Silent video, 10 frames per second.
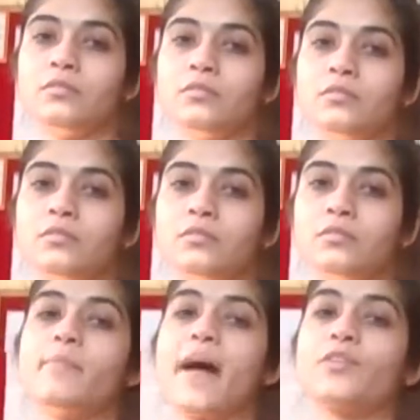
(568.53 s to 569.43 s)

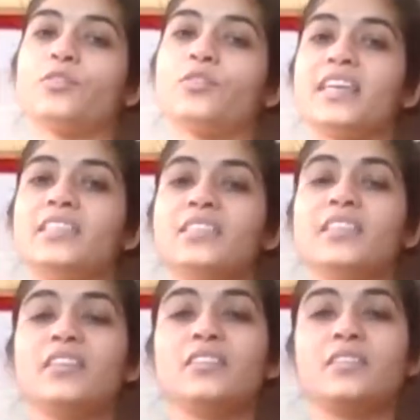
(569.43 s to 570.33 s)
Inhale back to the center.
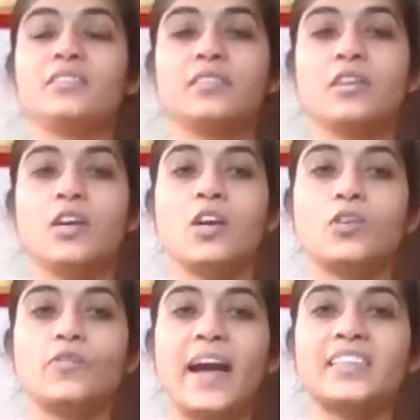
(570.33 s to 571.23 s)

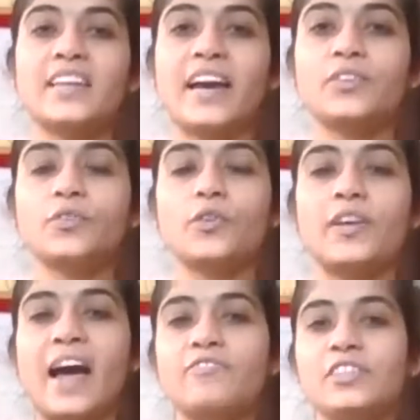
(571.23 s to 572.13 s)
Right hand on your
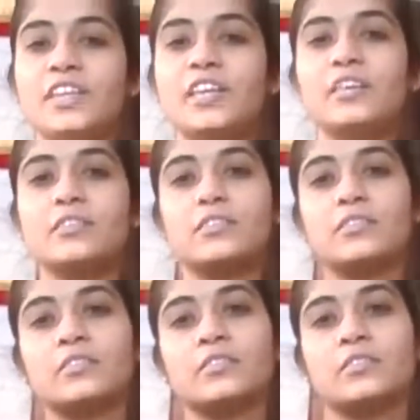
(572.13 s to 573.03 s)
left knee
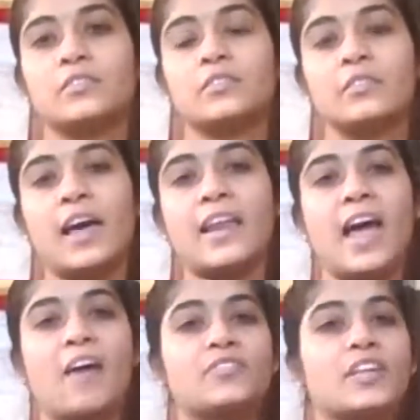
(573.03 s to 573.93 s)
and
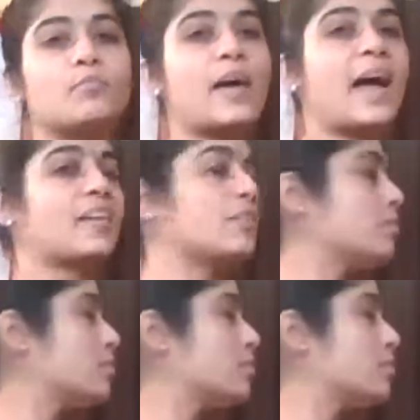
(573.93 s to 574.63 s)
left hand back.